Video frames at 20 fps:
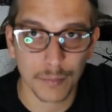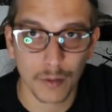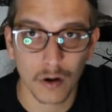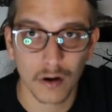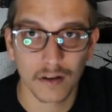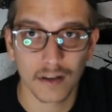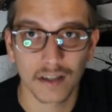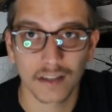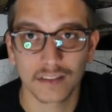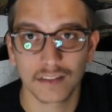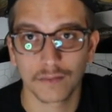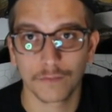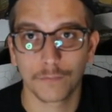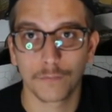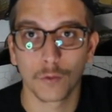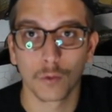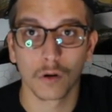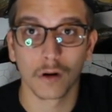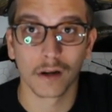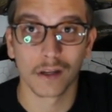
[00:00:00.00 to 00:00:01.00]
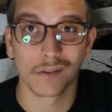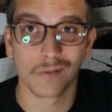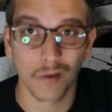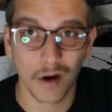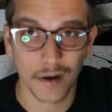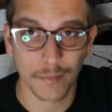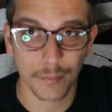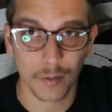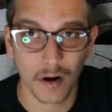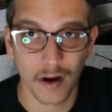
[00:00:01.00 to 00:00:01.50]
product for a
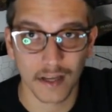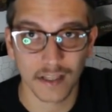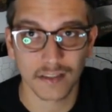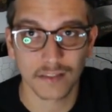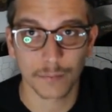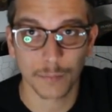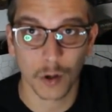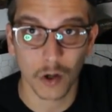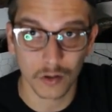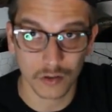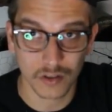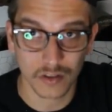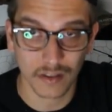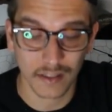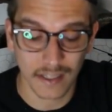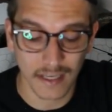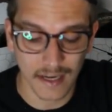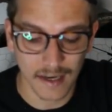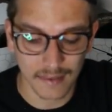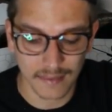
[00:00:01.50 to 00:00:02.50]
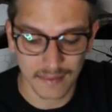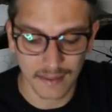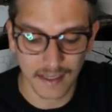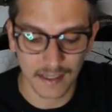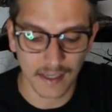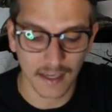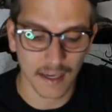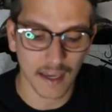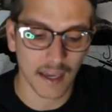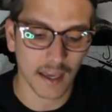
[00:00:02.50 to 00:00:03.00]
great price, personally, I
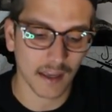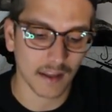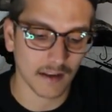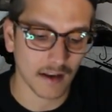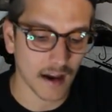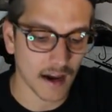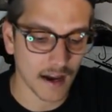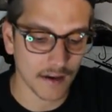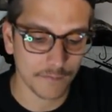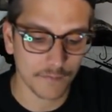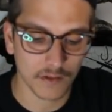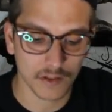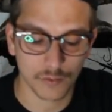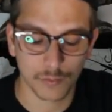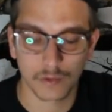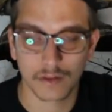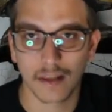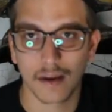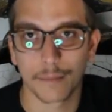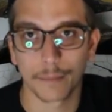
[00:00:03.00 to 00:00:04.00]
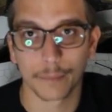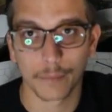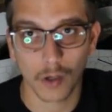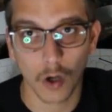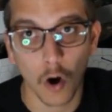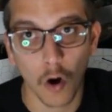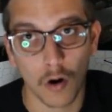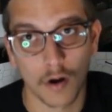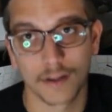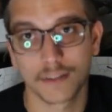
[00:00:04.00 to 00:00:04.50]
think, and I fish with them
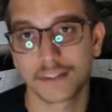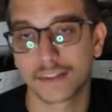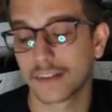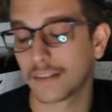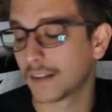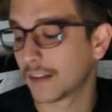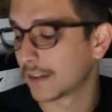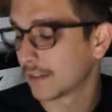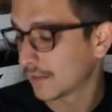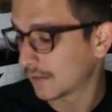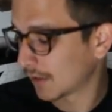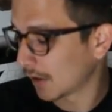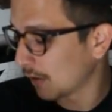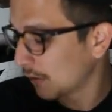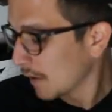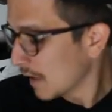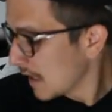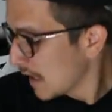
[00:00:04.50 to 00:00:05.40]
constantly. So